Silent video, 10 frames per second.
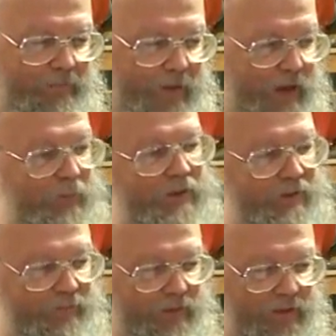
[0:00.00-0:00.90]
I would
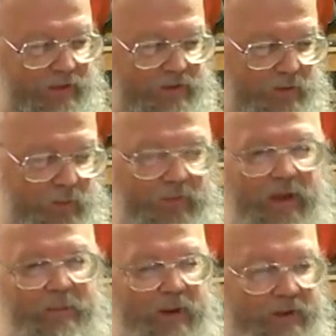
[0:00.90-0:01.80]
definitely disagree with
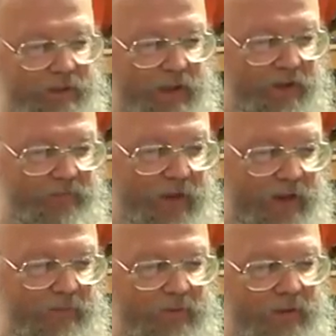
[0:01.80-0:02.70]
that about the lack of
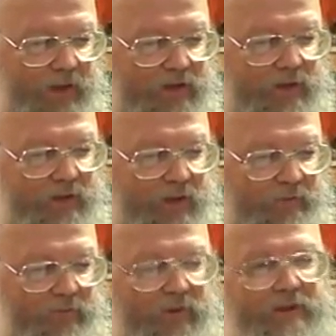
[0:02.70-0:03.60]
documentation of
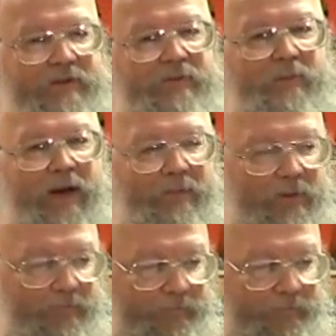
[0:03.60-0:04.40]
events of the Bible.